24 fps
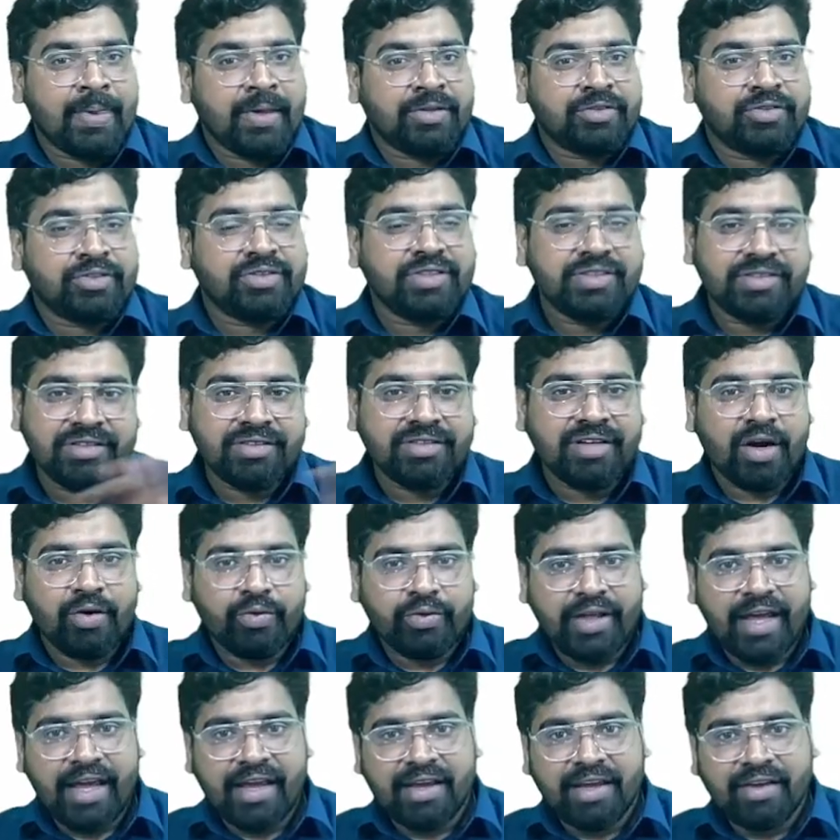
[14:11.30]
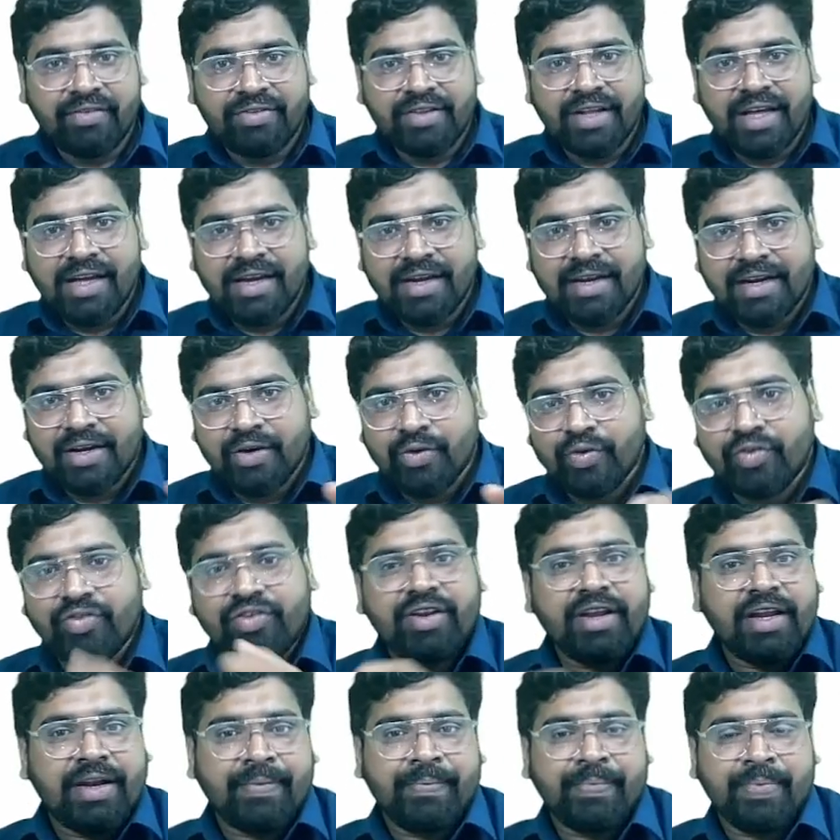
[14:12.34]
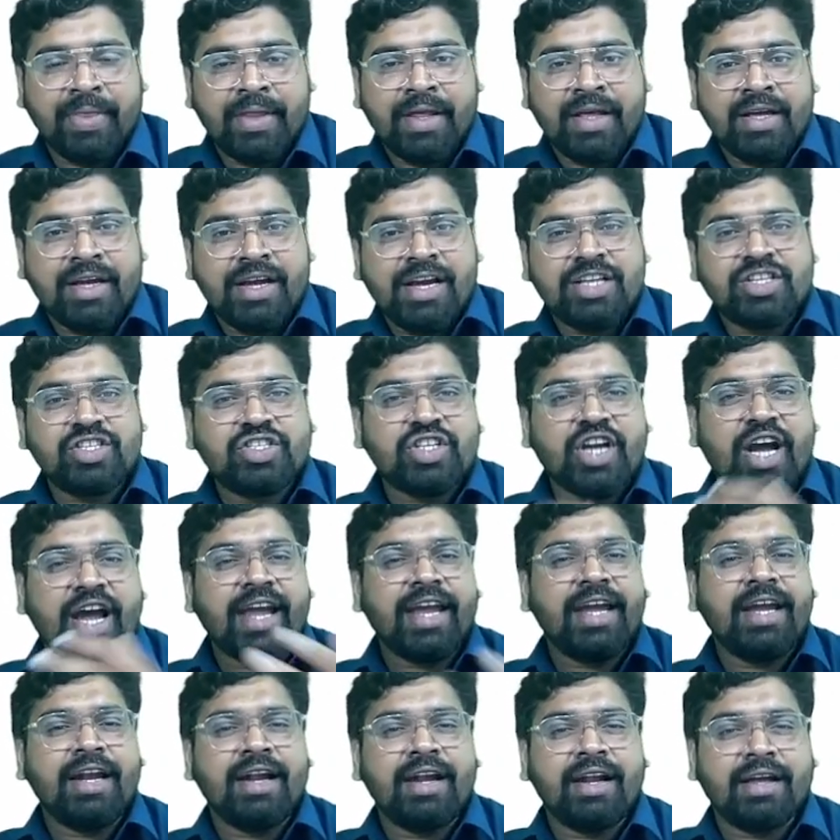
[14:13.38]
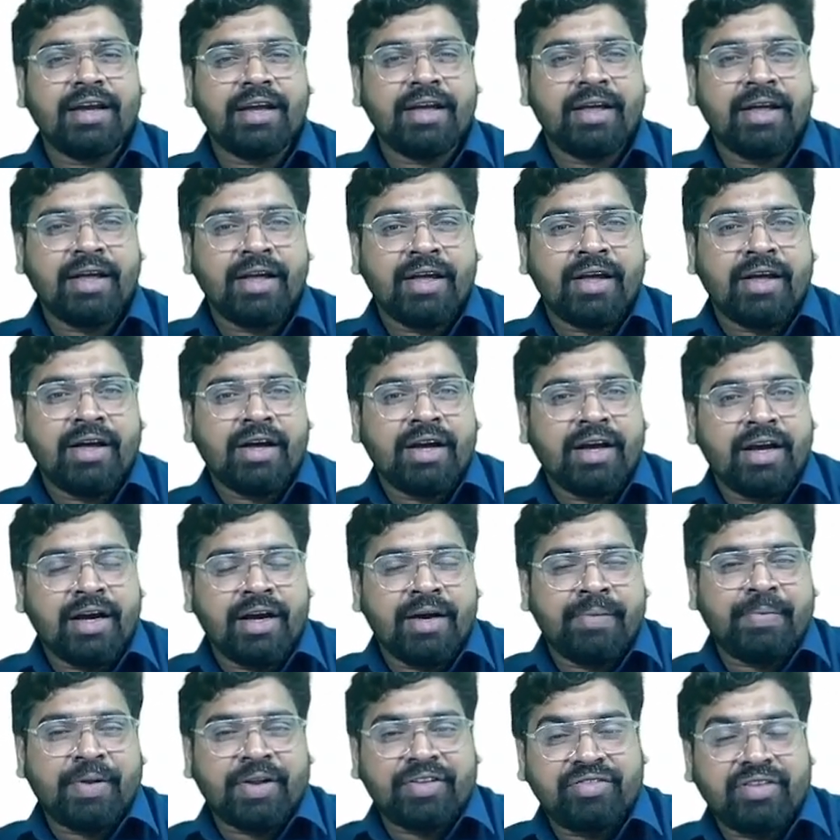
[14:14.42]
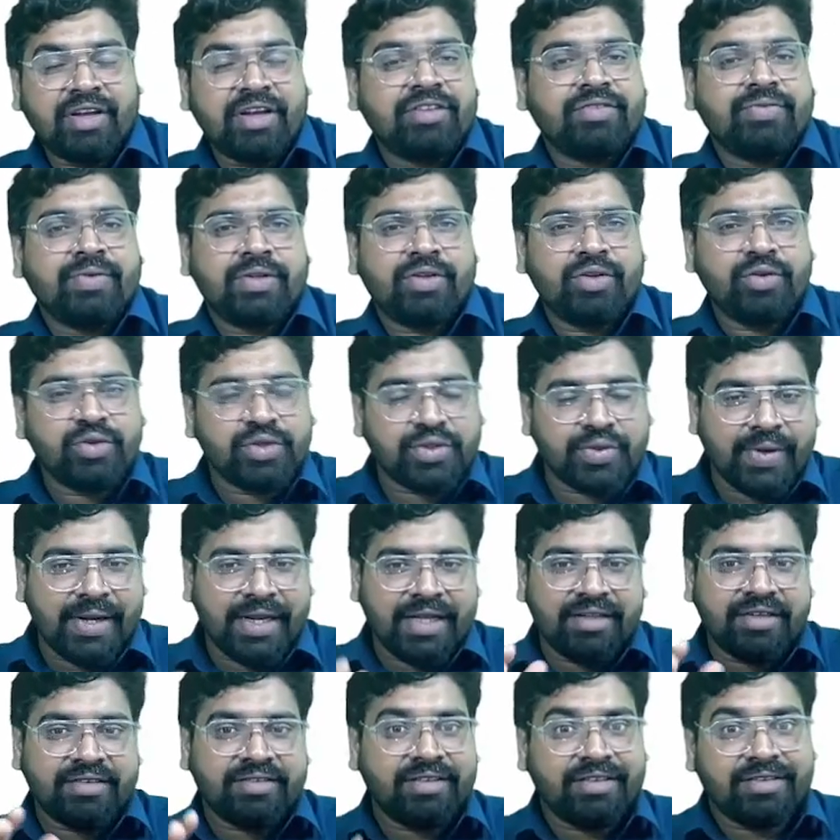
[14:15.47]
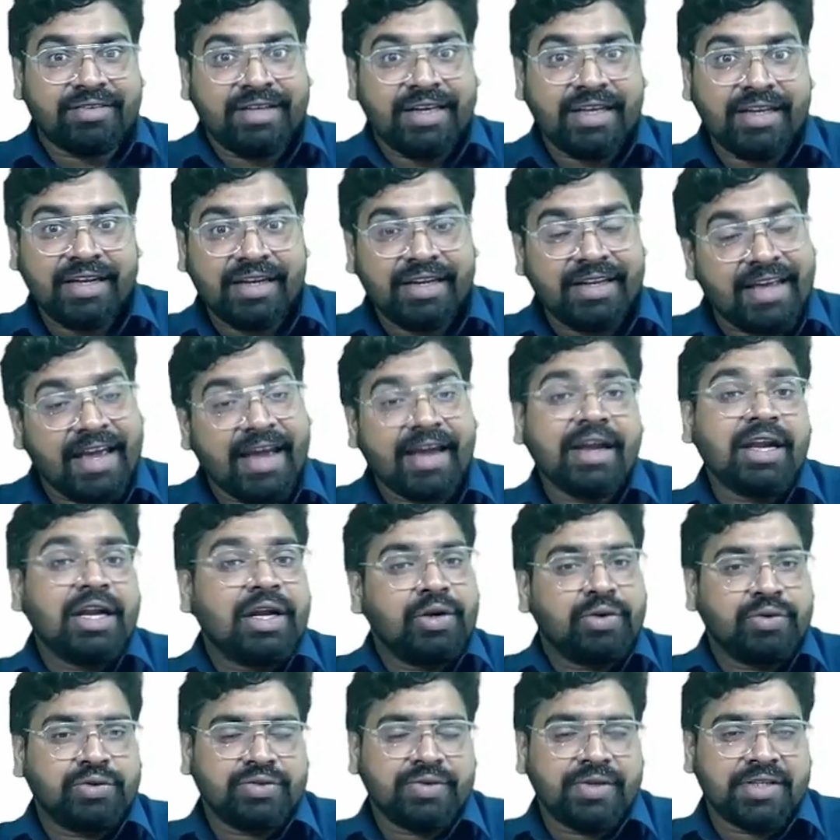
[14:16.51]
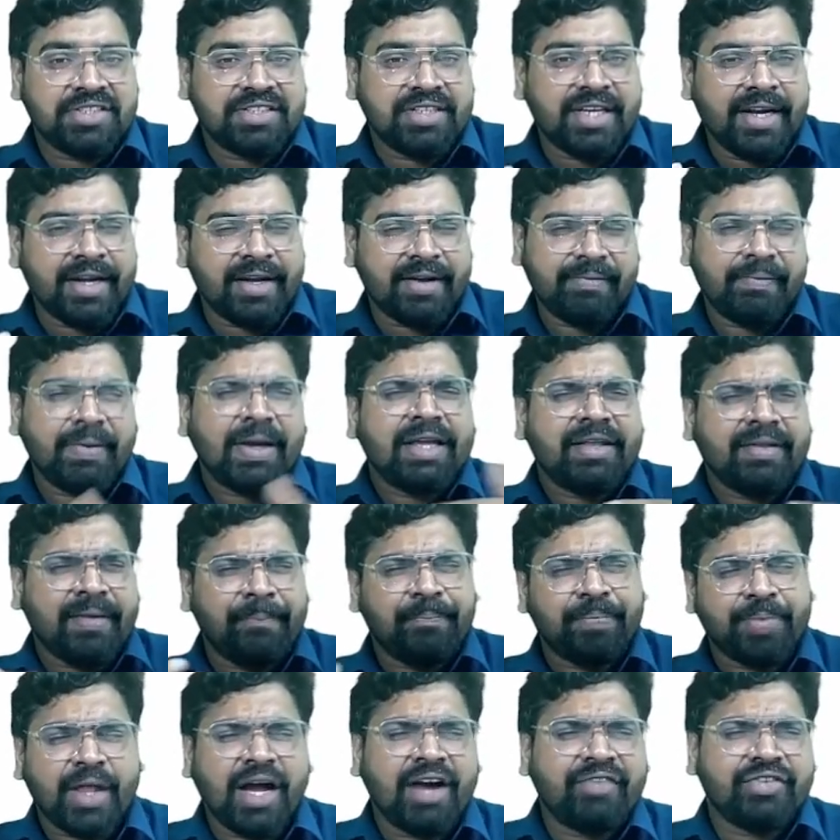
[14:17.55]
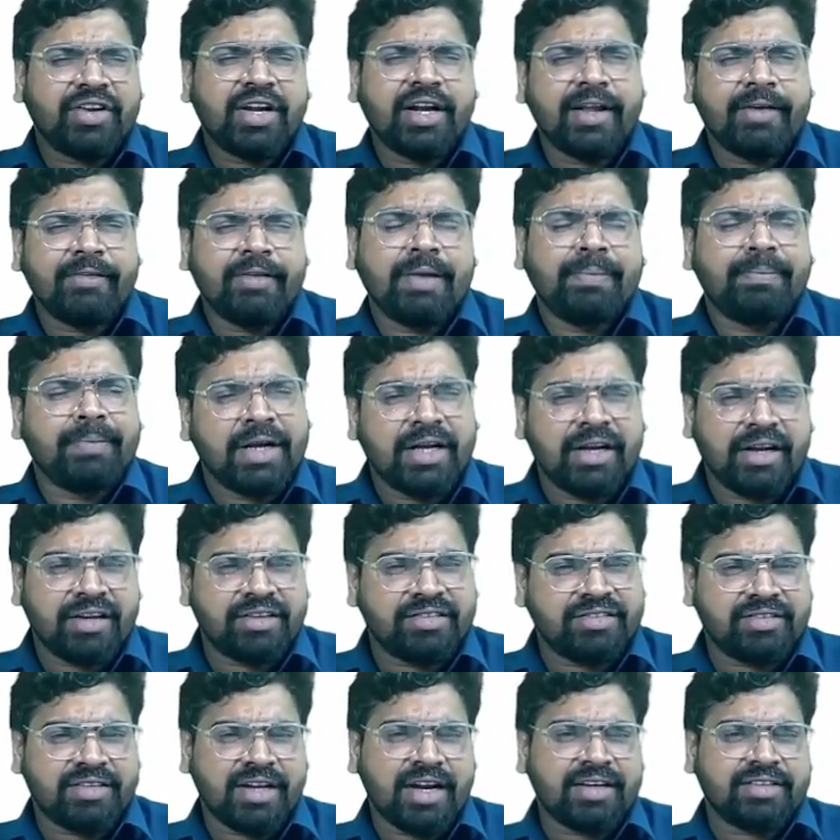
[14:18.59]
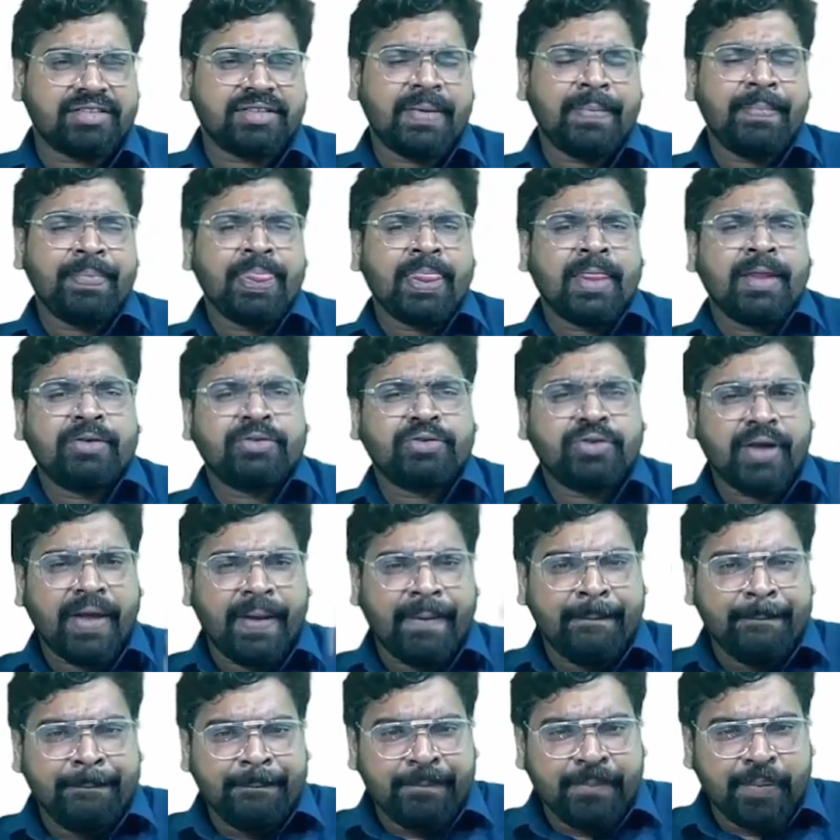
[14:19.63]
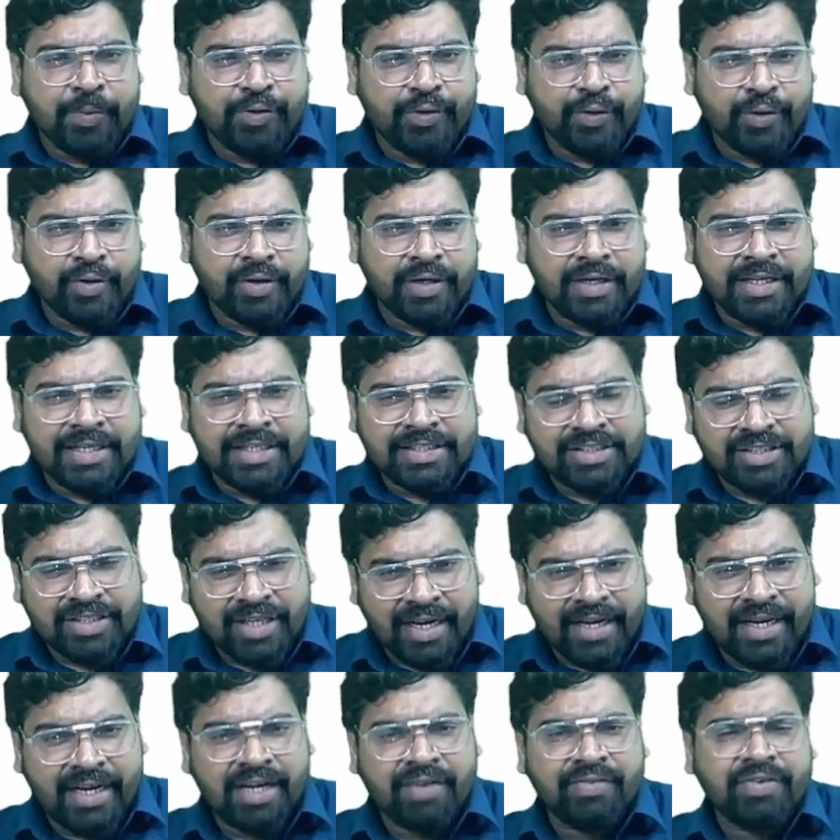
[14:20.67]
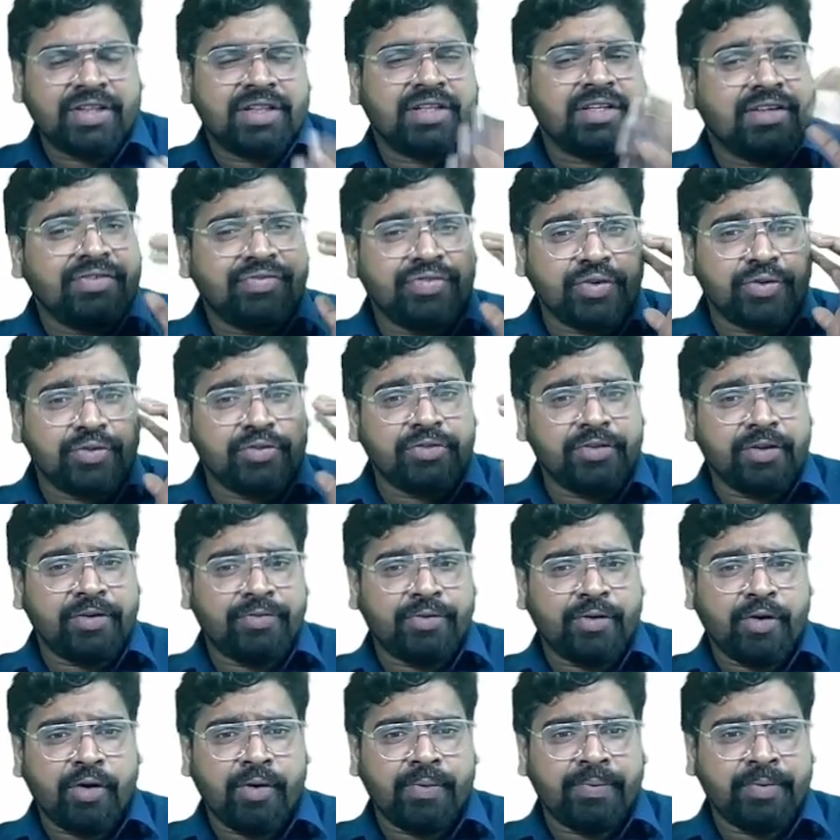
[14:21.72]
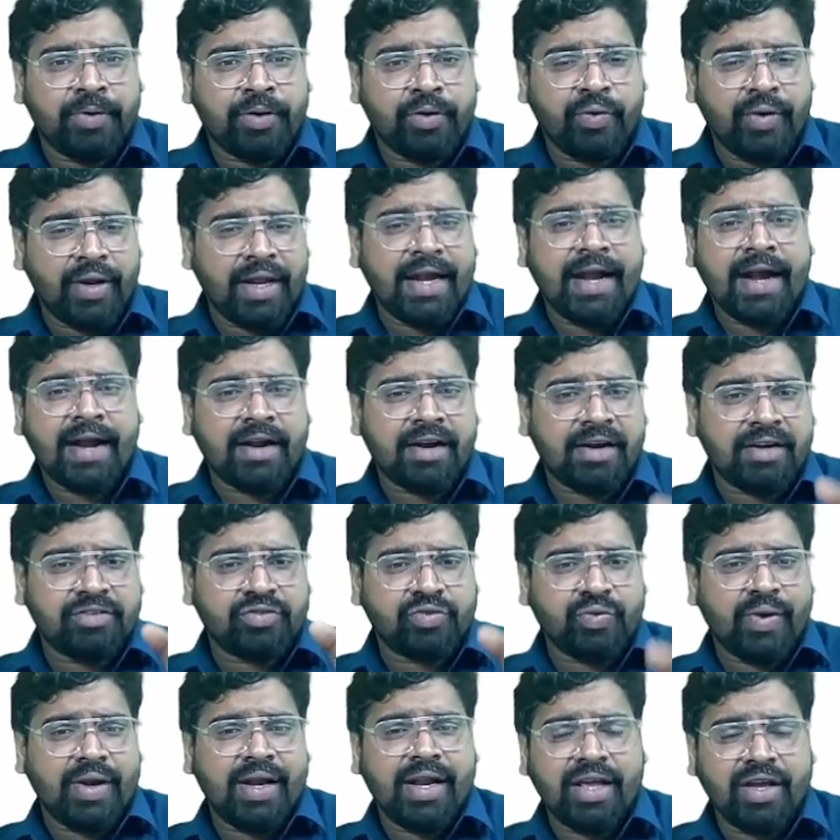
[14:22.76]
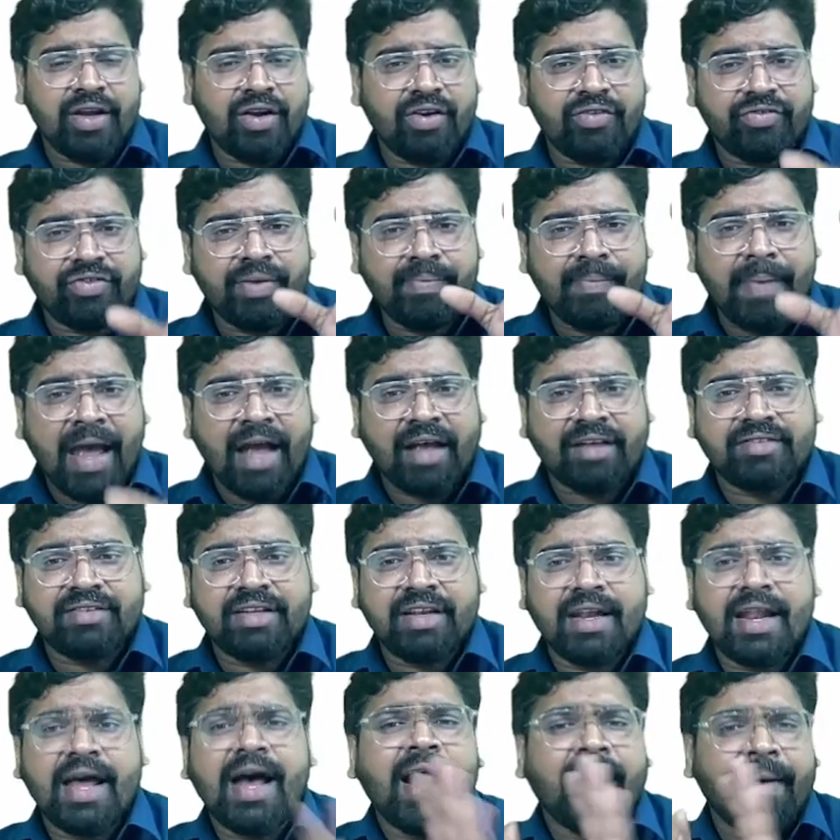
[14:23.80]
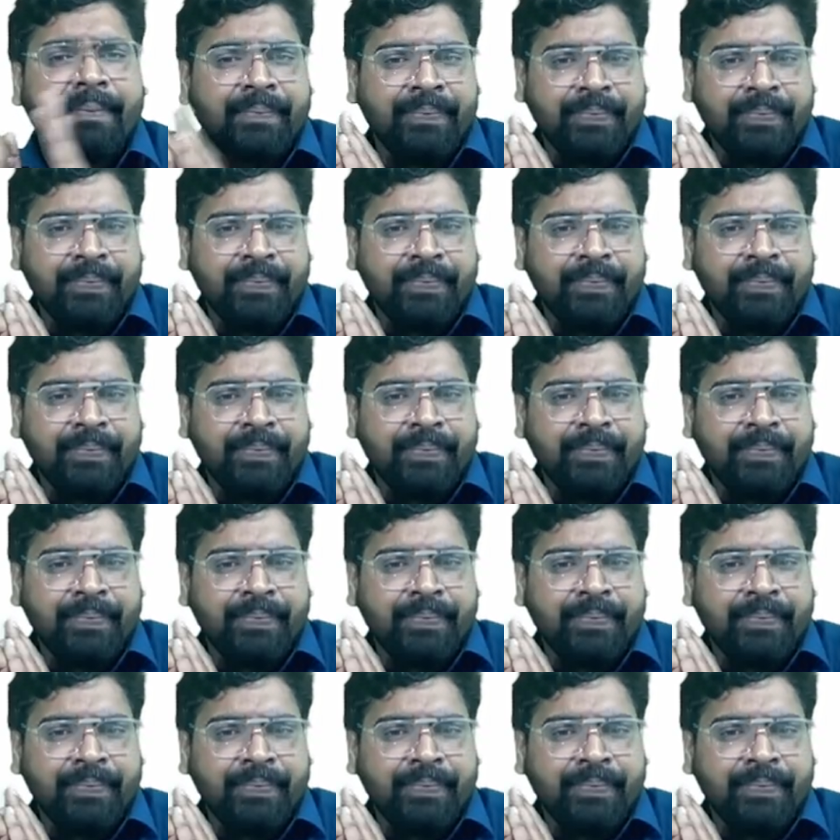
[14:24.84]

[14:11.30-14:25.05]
So this is how they give the question. A child presents with, usually this is seen in young individuals, right? By after development it starts. Okay, so a child with a fusiform unilateral swelling of the maxilla.